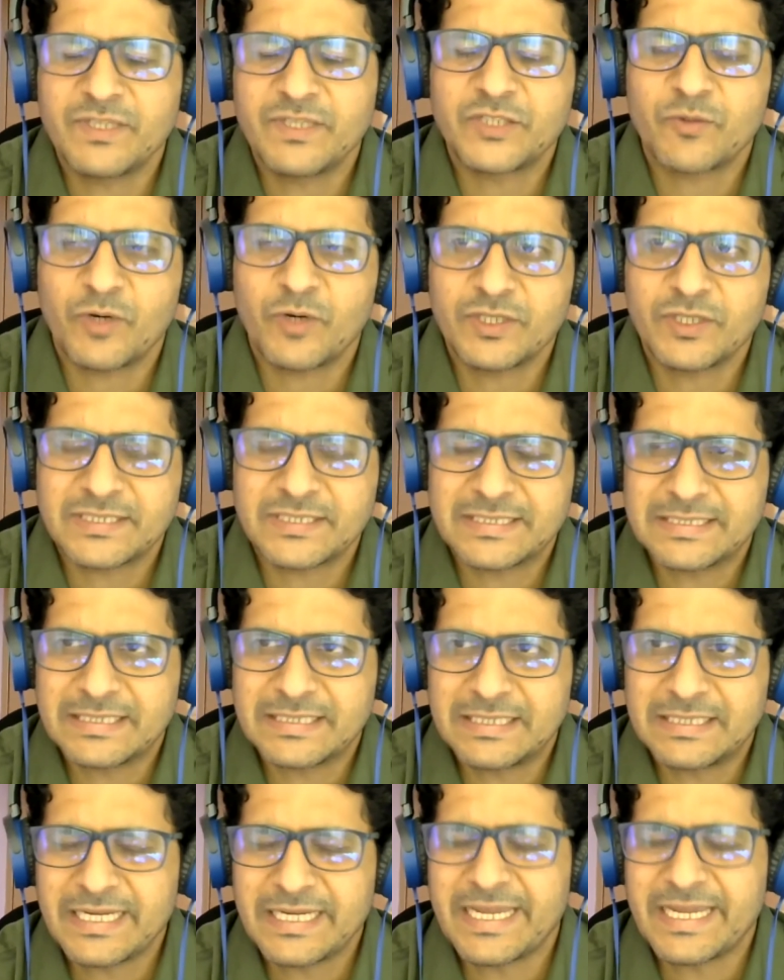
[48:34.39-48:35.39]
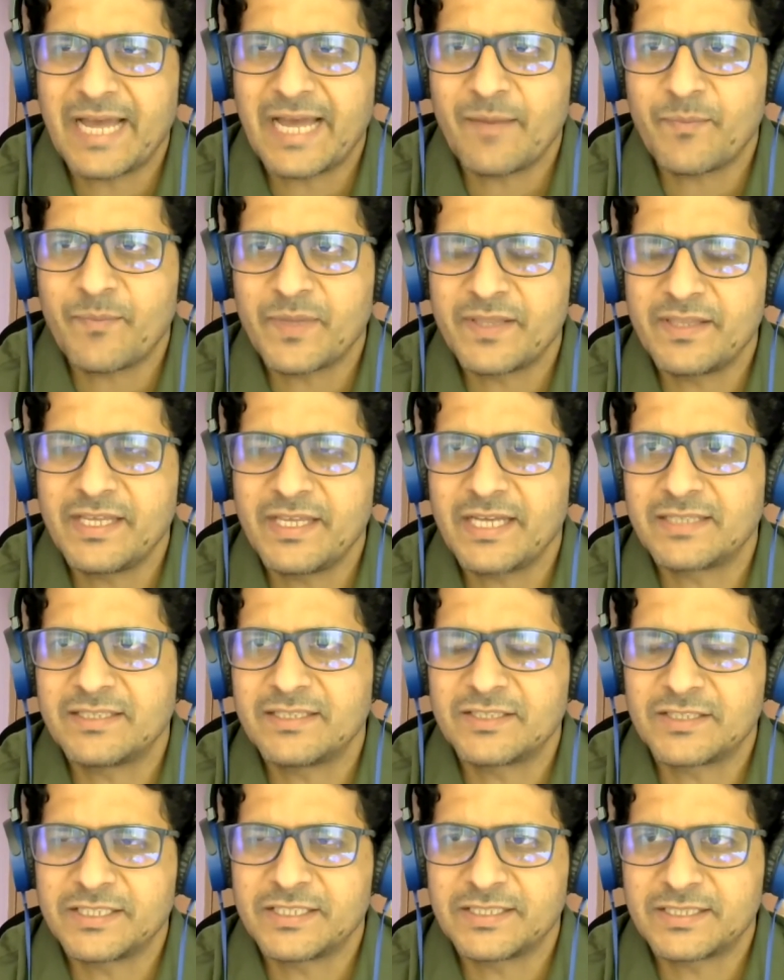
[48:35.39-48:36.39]
which was a gap in the
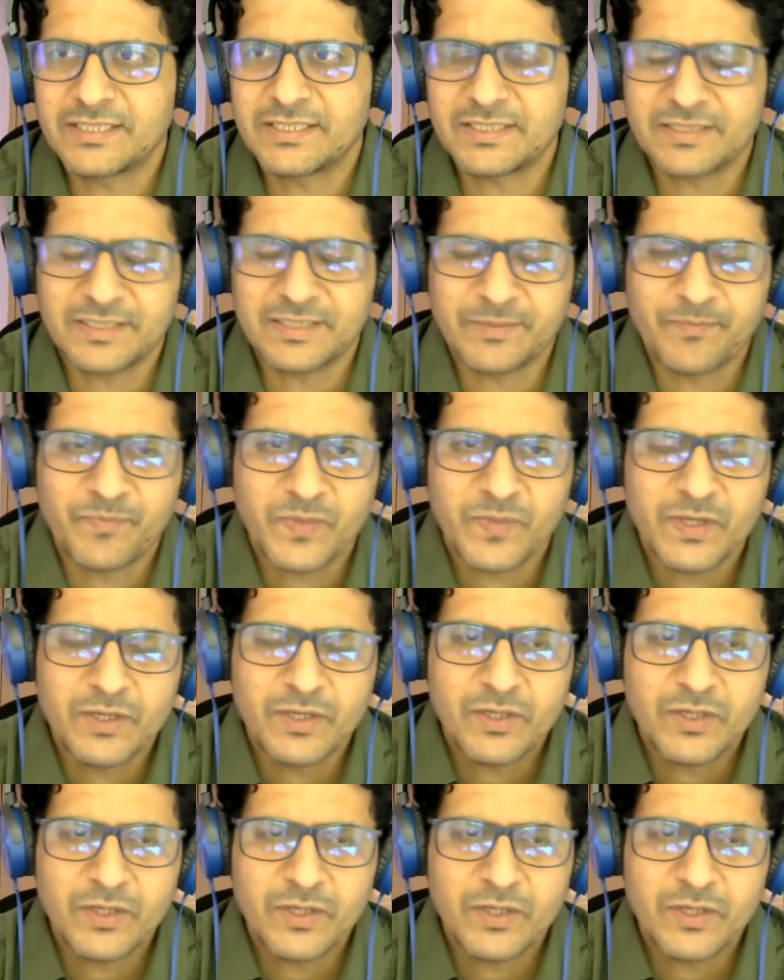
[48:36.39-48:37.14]
existing system.